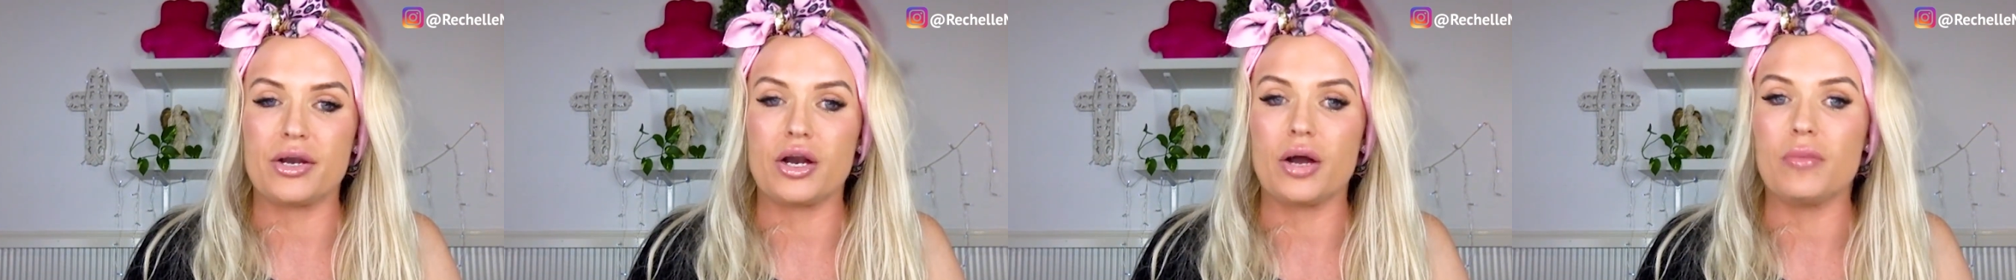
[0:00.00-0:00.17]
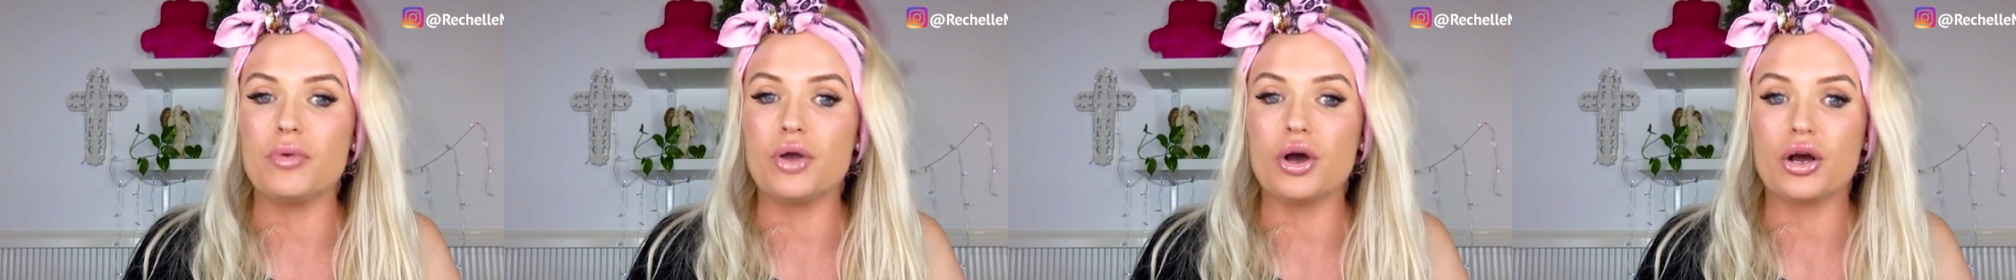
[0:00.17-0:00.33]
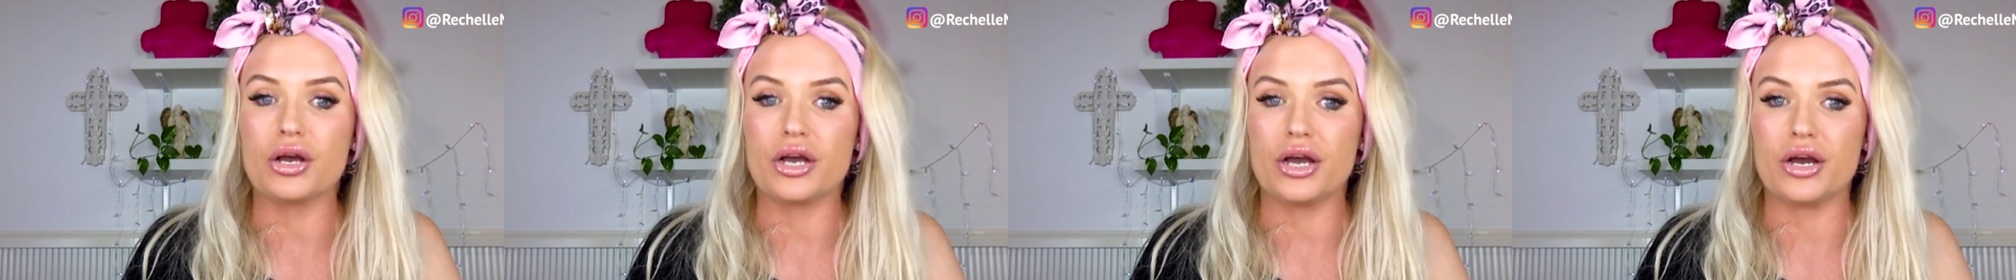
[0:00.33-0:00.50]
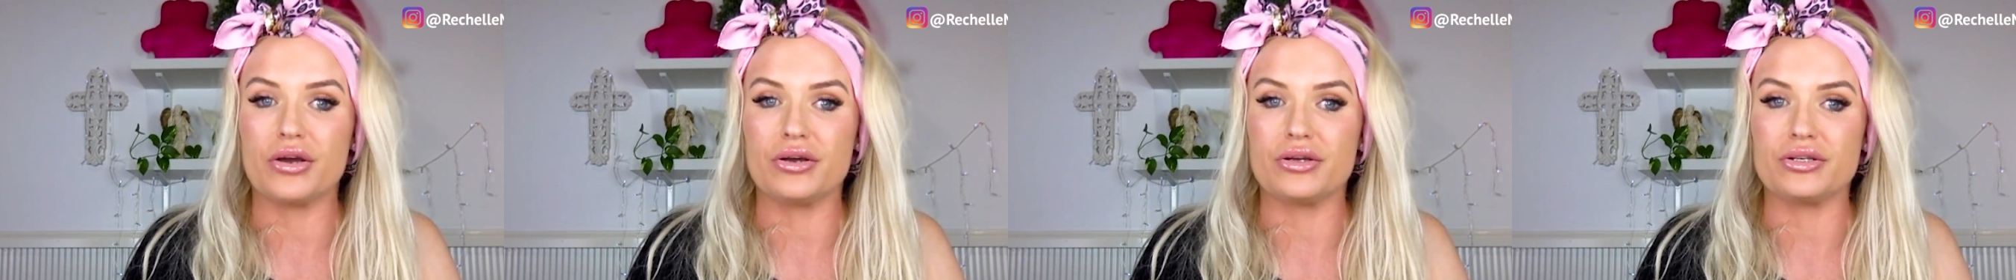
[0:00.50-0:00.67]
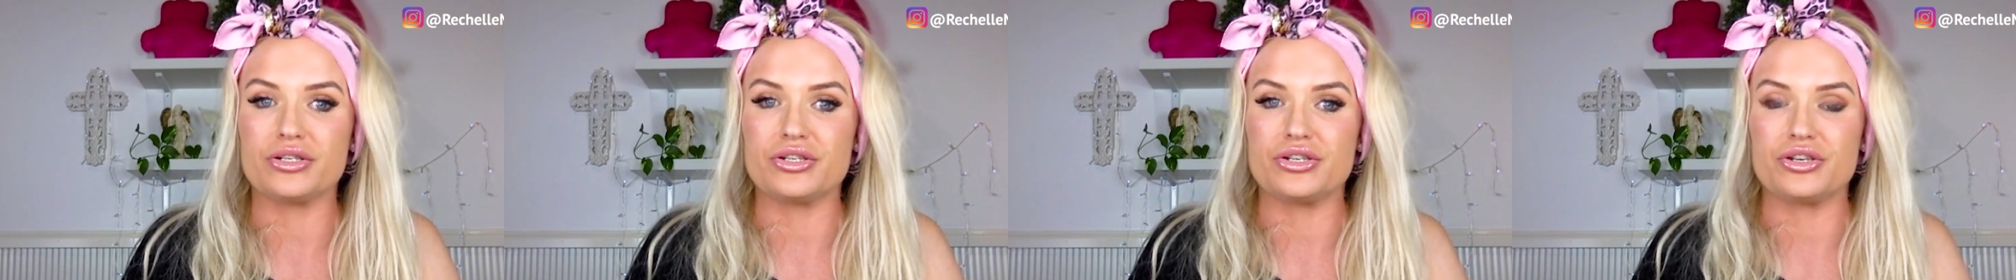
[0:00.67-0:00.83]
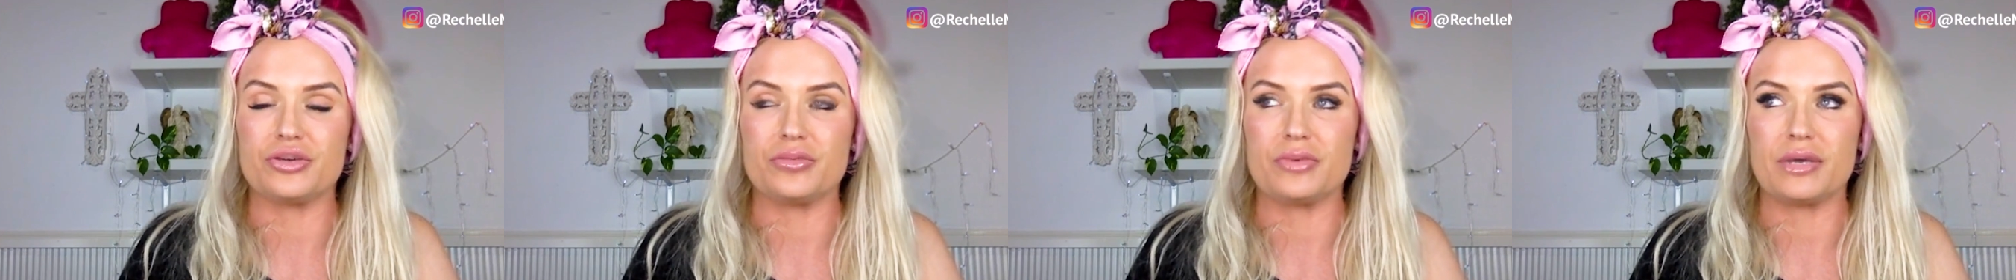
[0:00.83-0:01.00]
But I'm not
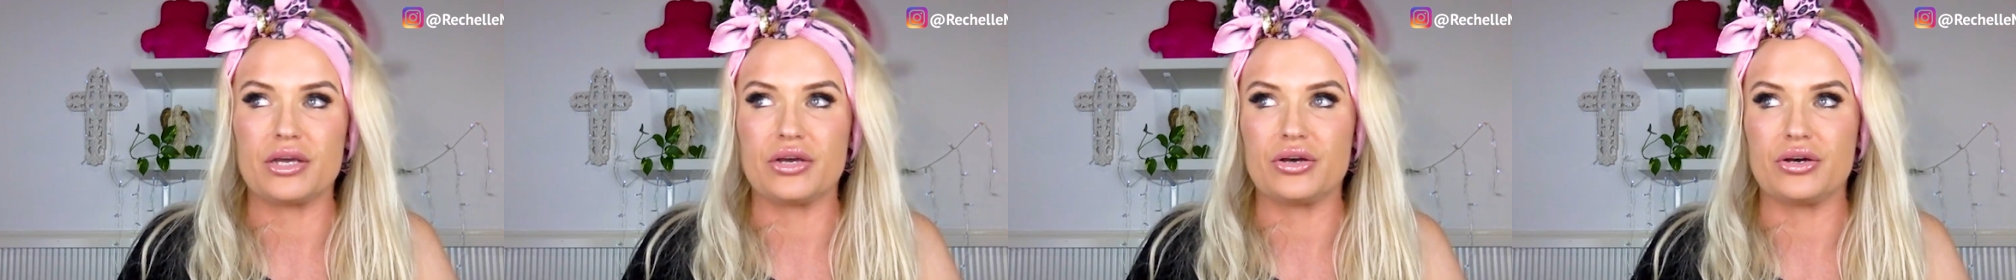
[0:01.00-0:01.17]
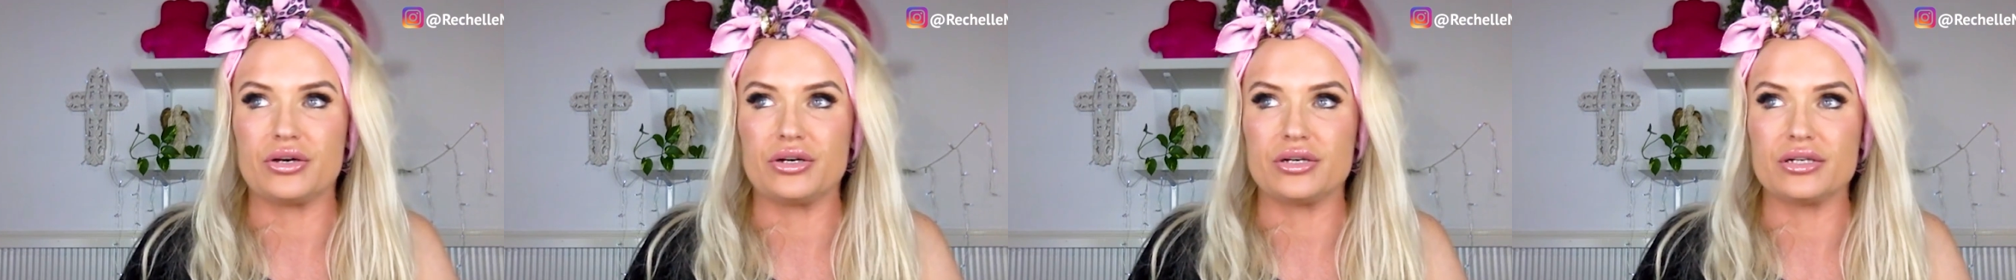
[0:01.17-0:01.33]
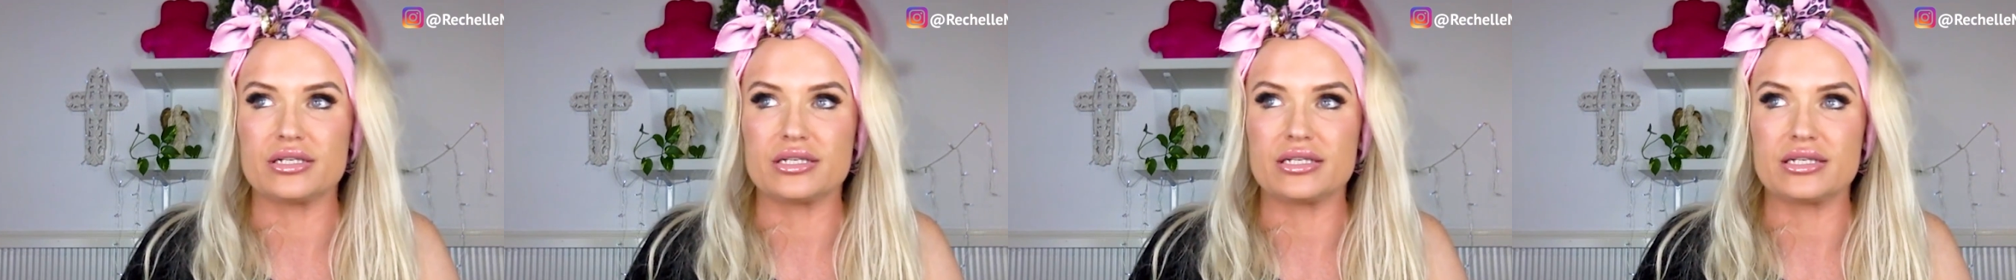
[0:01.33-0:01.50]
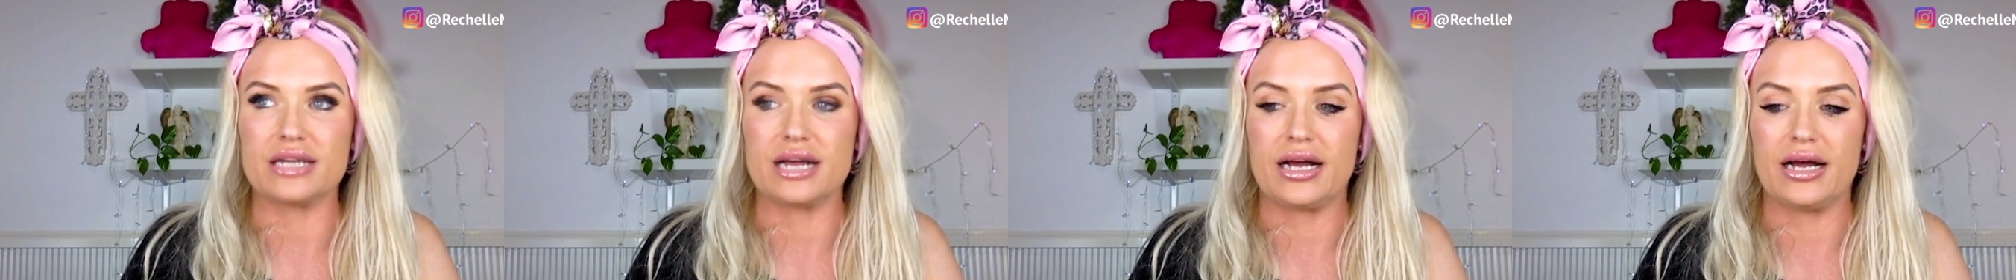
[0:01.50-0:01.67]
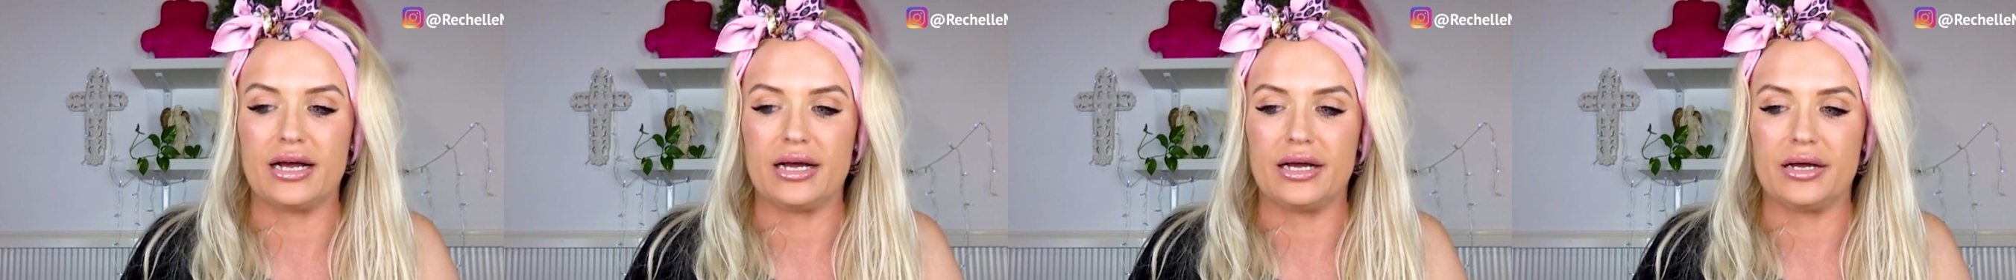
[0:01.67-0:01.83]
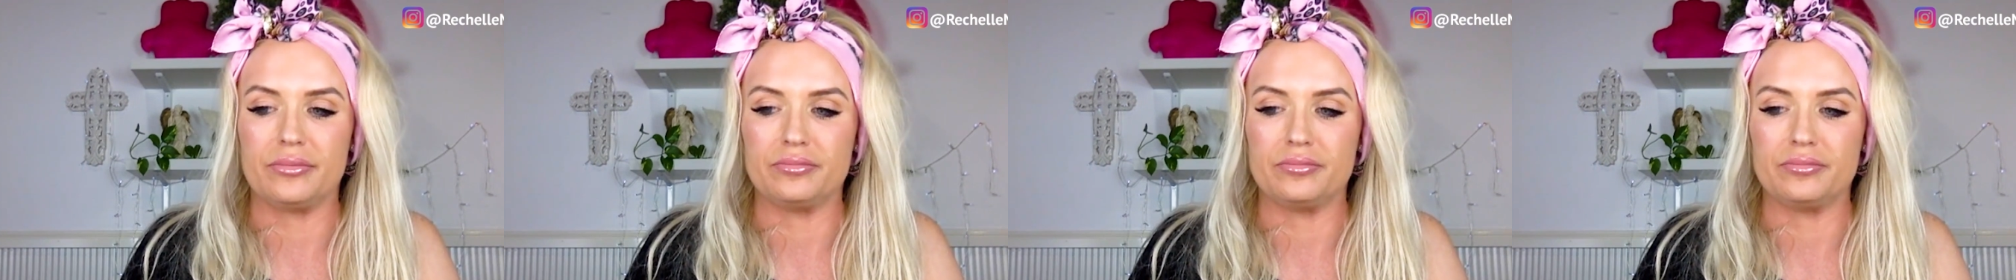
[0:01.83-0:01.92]
going to, because